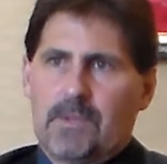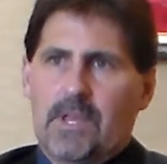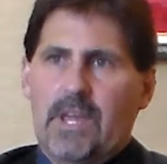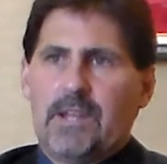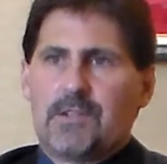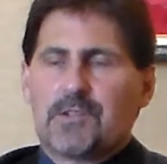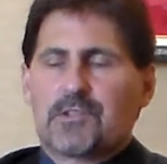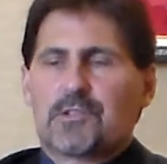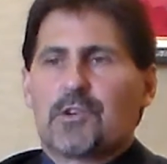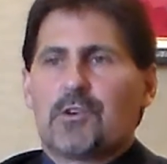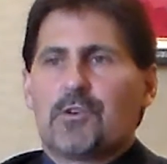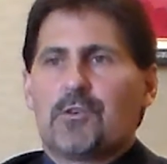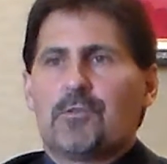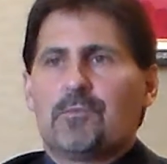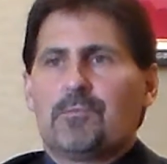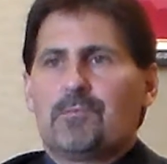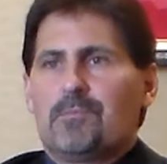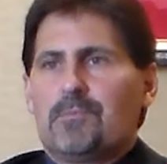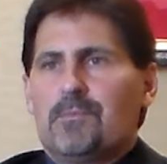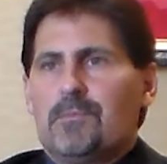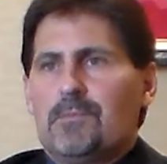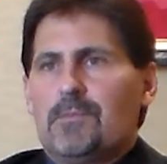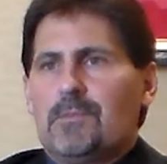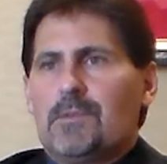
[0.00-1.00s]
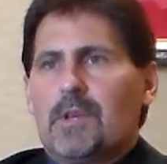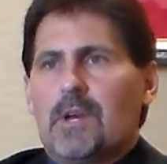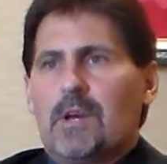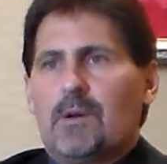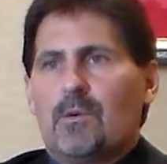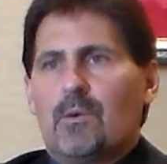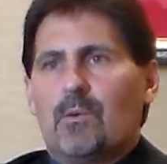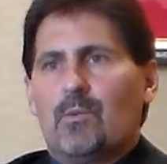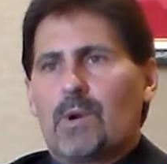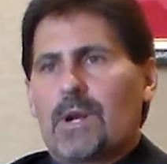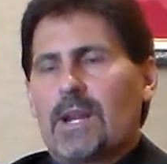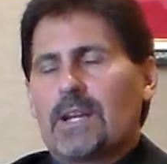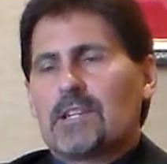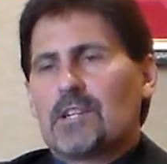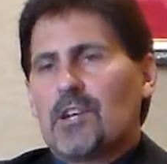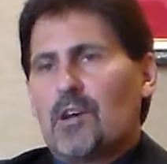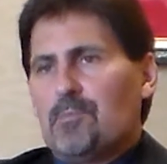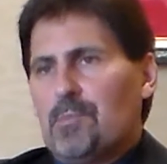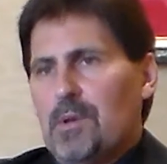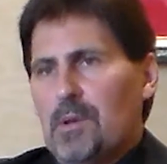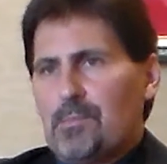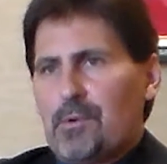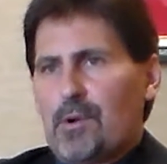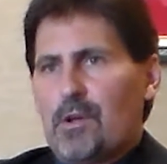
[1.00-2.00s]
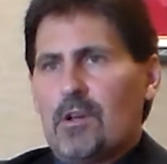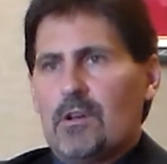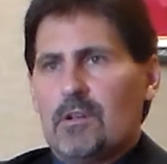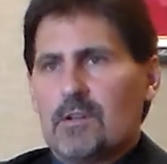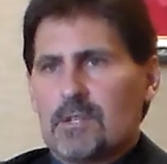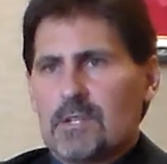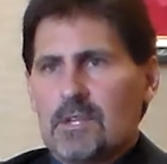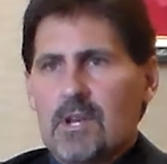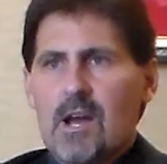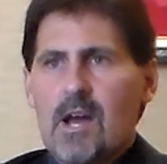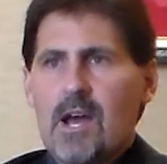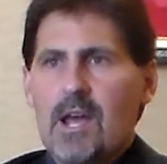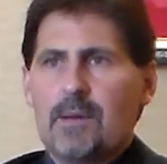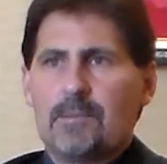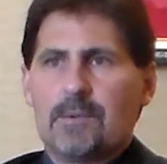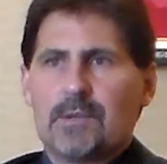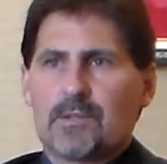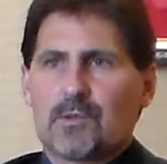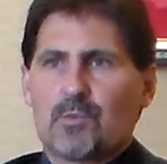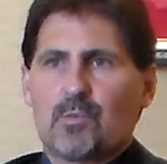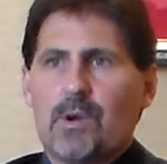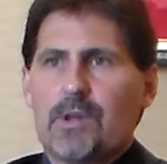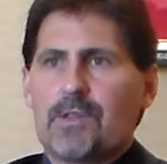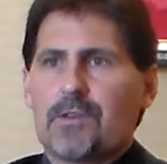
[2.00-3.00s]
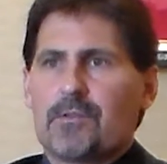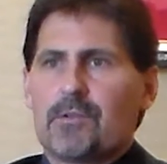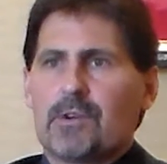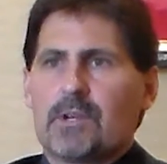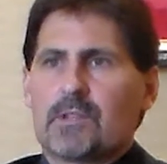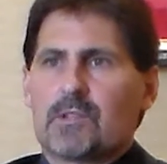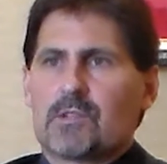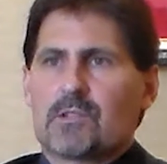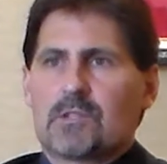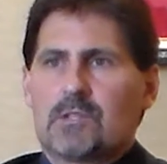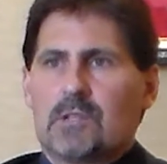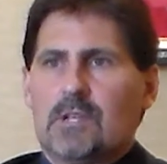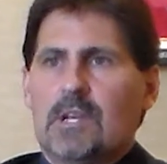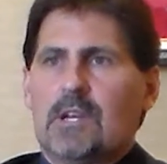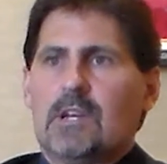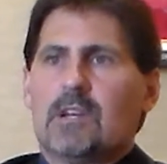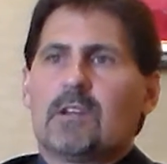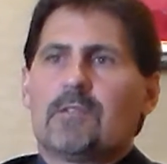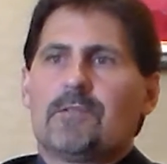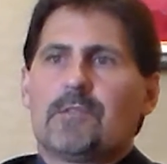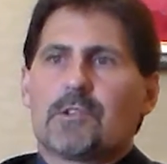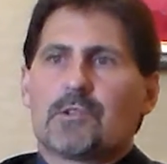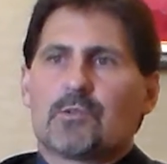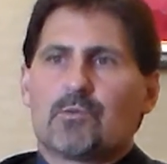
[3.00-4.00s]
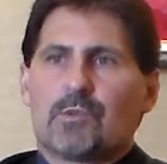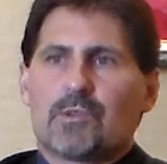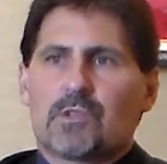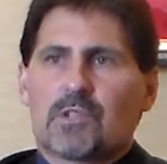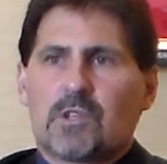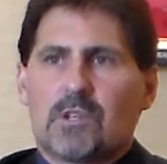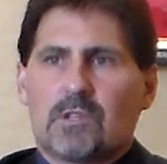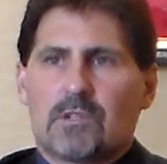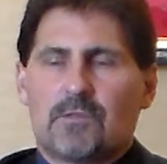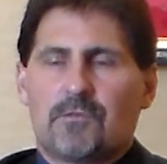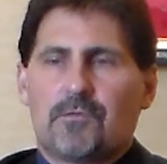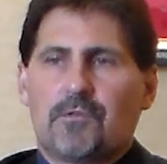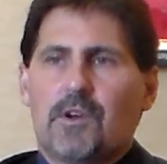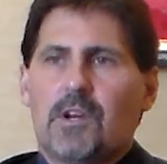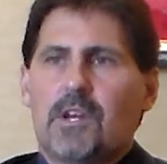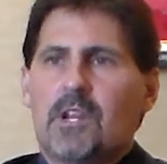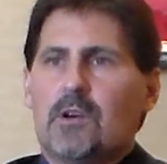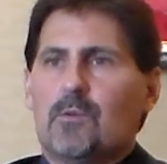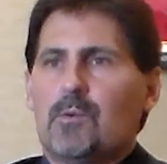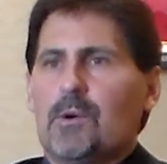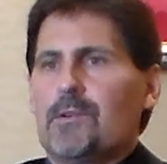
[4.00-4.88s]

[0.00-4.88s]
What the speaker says: And so what I tell people all the time is whether it's an individual with schizophrenia,